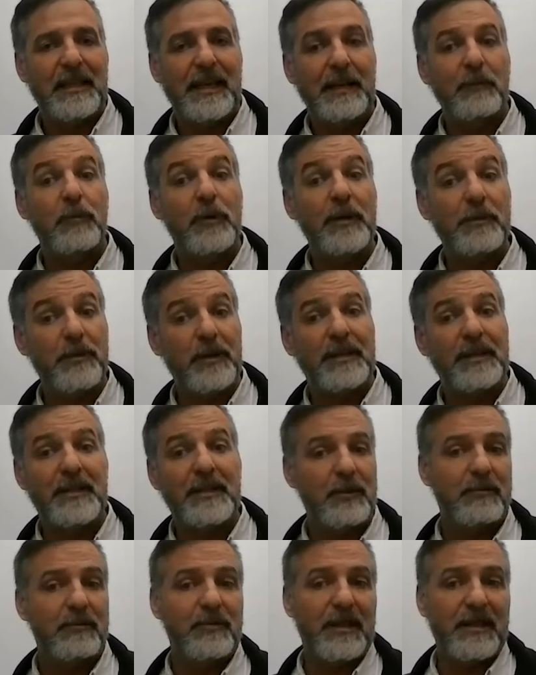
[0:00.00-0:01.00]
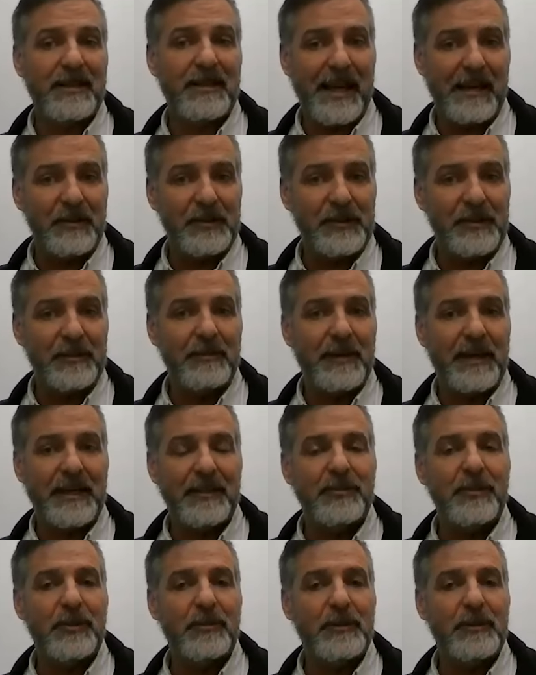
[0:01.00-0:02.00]
And we bring in over 1,000
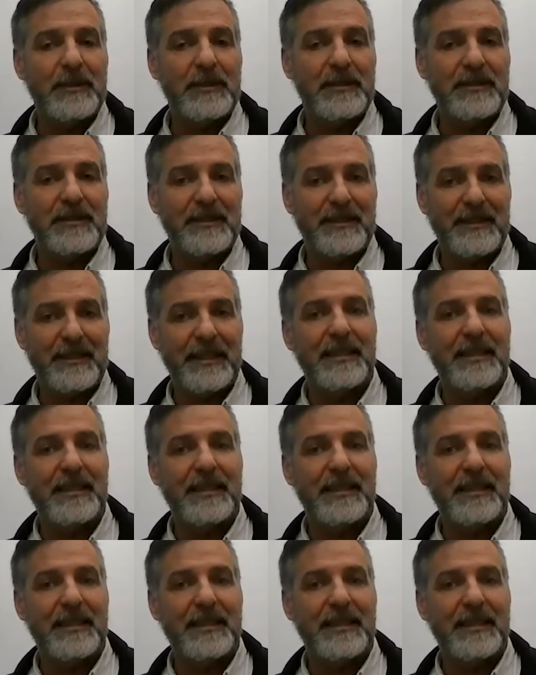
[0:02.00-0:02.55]
Manitobans